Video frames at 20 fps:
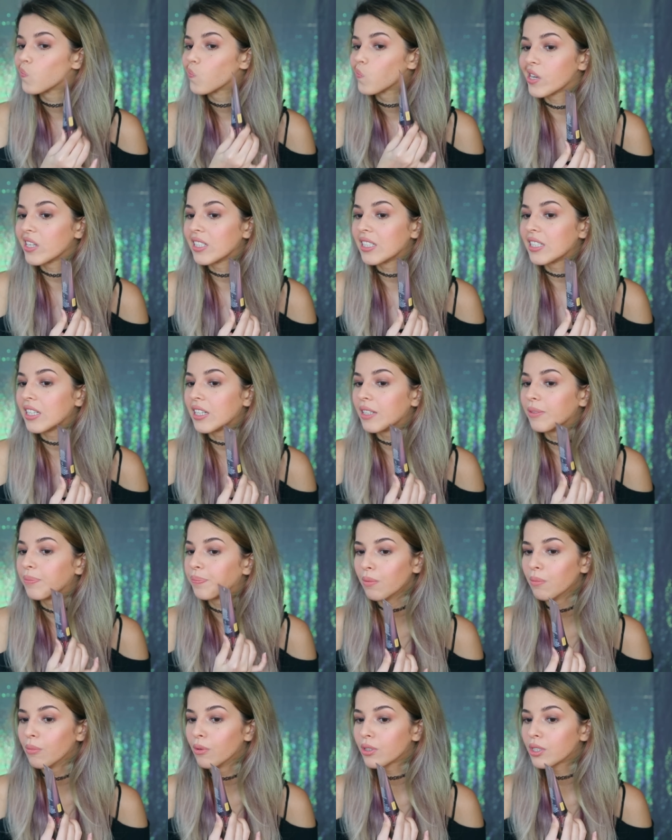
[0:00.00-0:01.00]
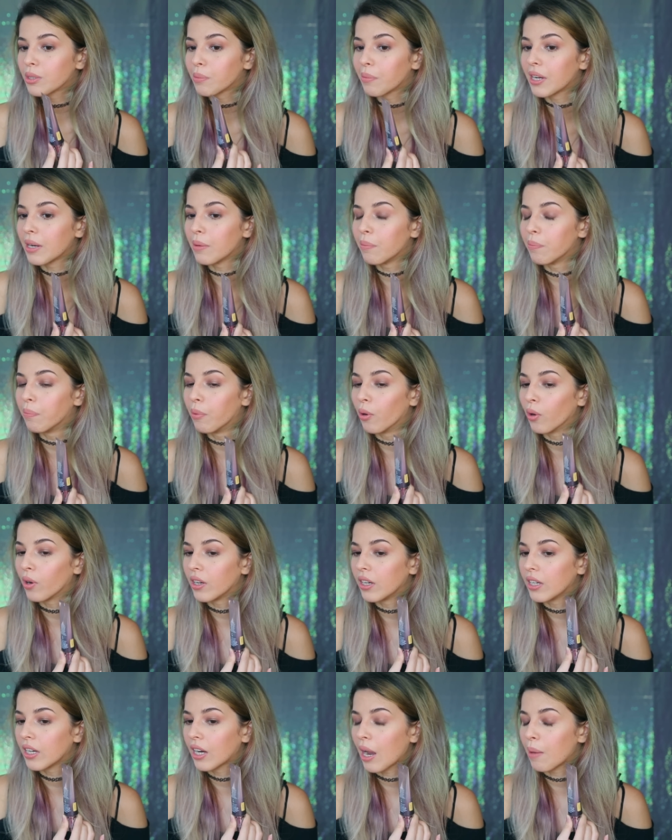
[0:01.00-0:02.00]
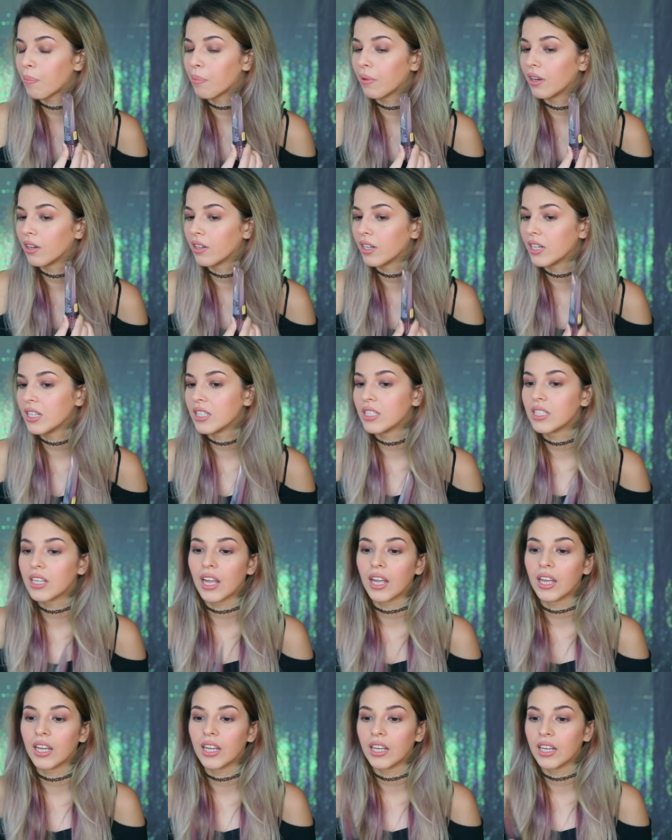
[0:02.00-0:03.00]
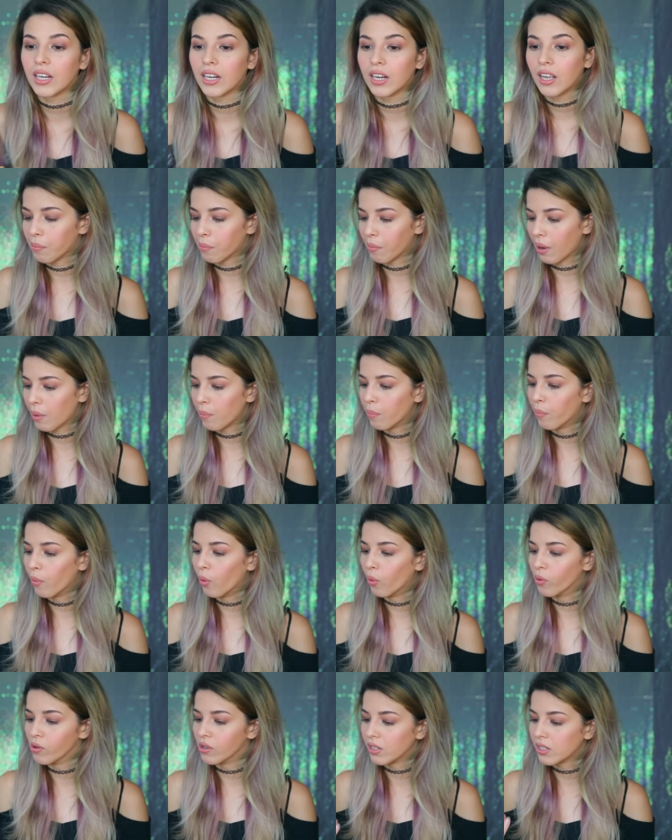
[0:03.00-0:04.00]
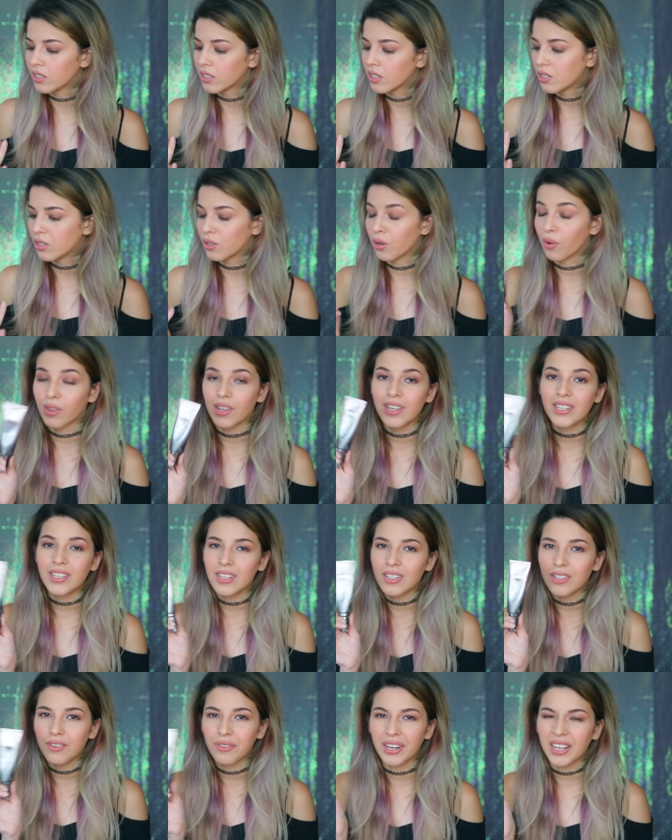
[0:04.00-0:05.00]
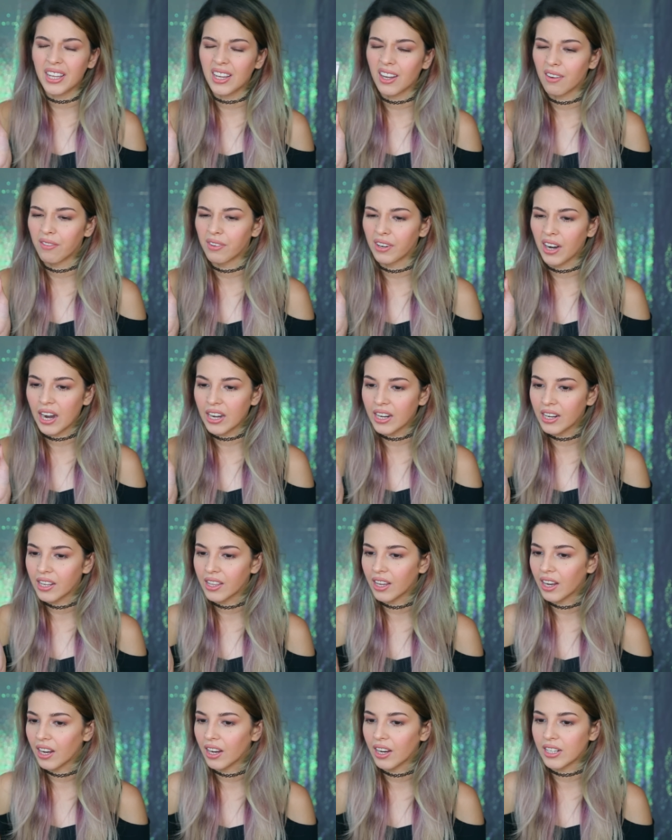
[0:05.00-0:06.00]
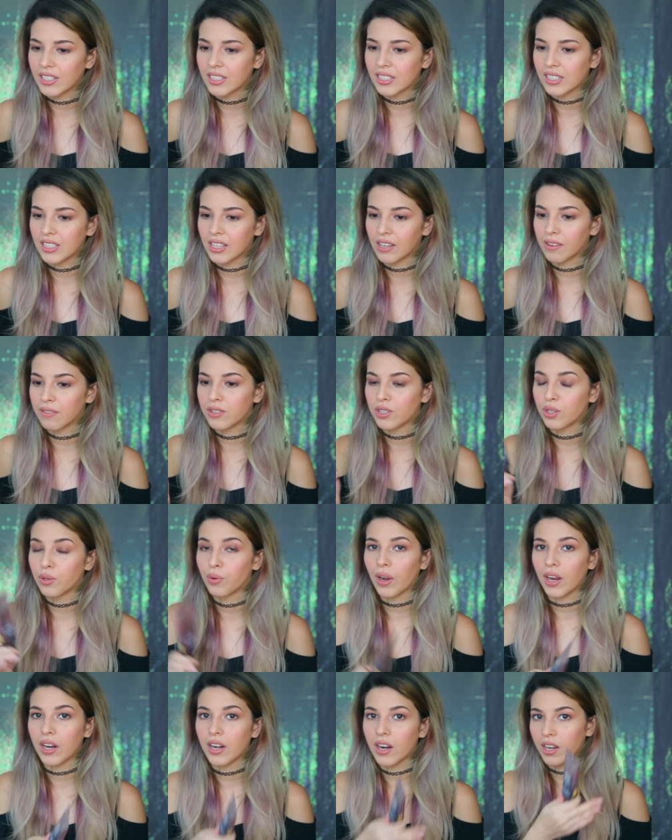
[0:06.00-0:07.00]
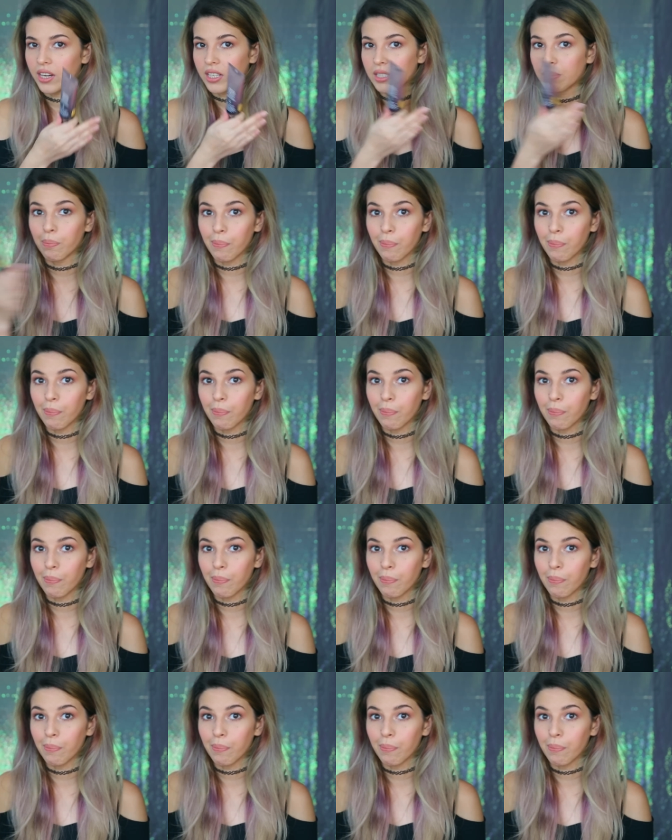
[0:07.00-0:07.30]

You can see most of my broken capillaries and my moles. So this doesn't really cover anything. It just gives you a nice